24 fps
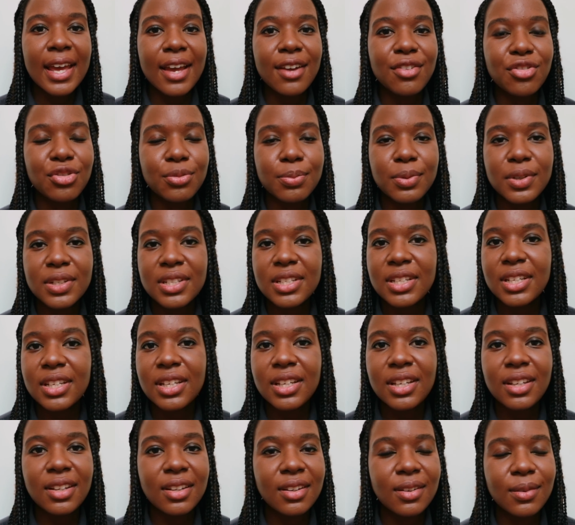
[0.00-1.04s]

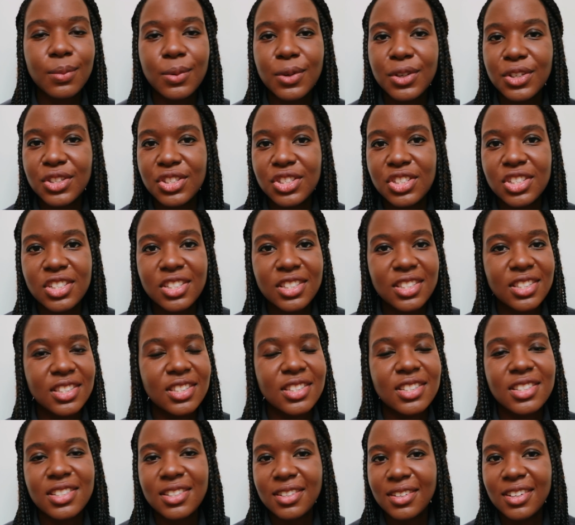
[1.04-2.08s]
everybody was
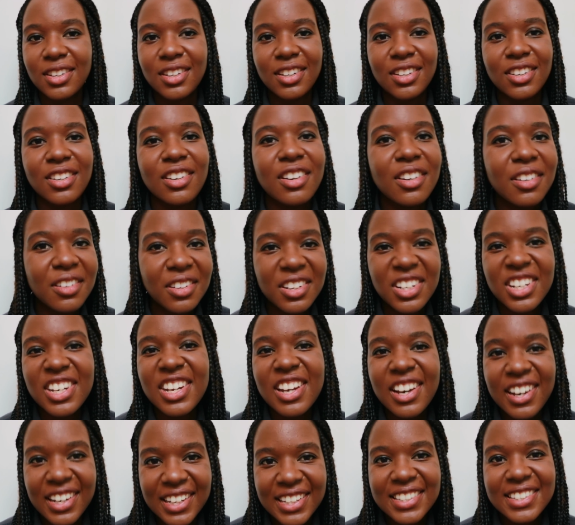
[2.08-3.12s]
just, you know,
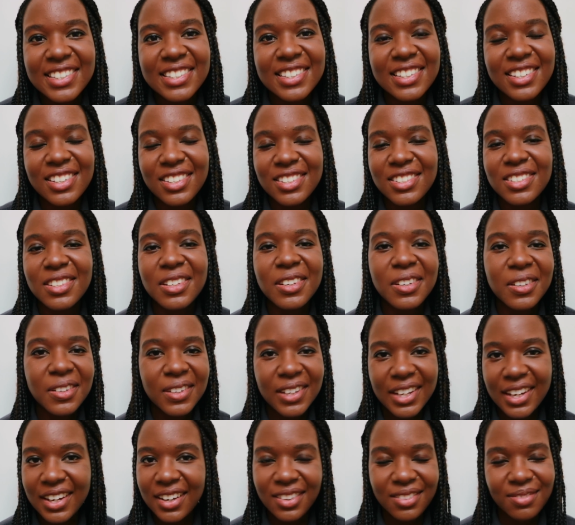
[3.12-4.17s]
nice. So
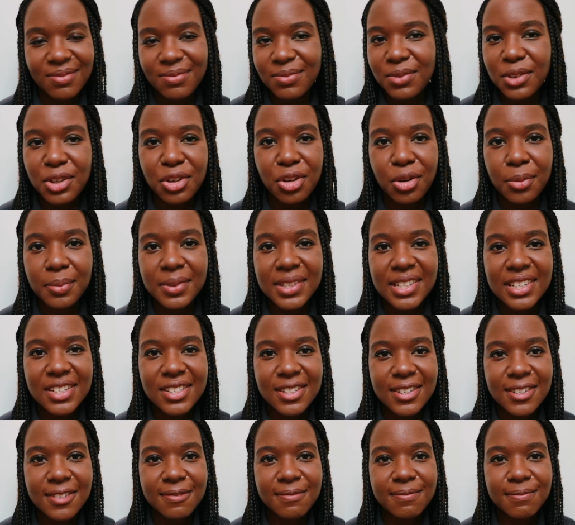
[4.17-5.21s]
yeah, no
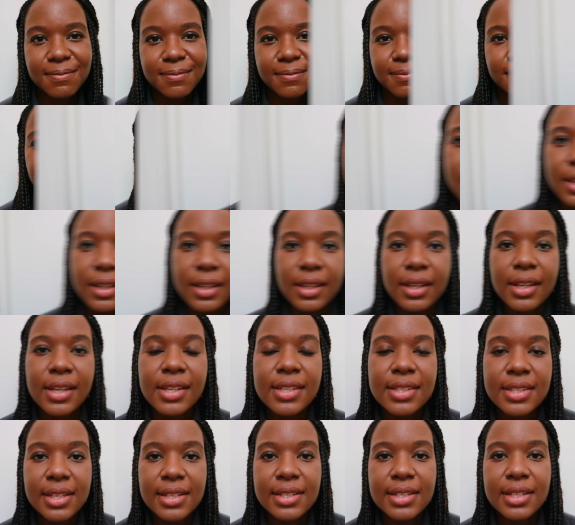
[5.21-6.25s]
competition.
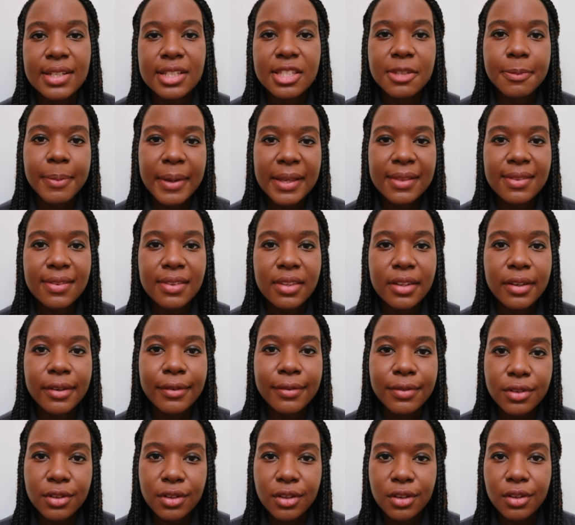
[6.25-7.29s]
Is it
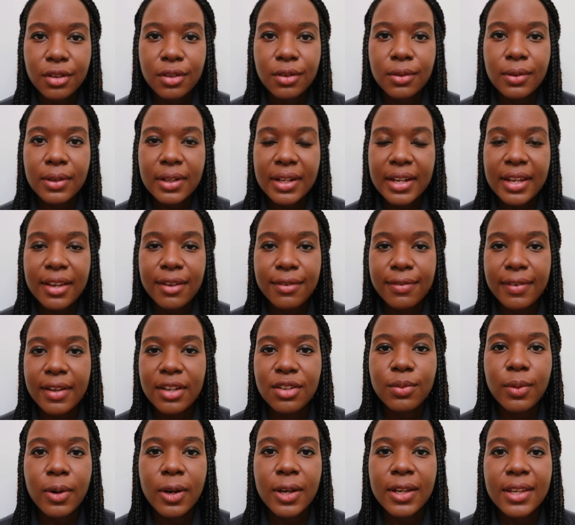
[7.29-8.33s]
expensive to live
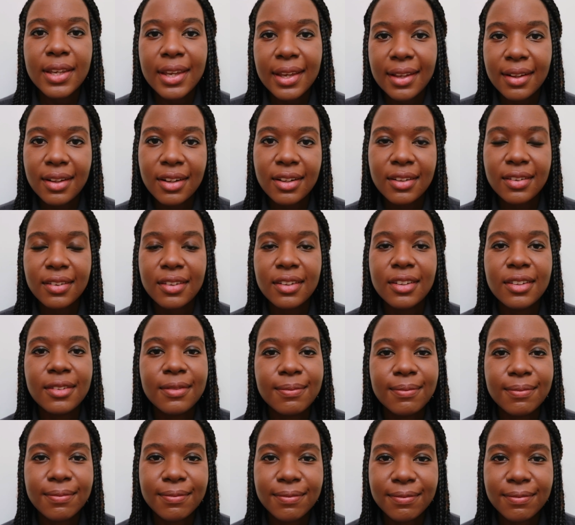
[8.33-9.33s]
and work in London?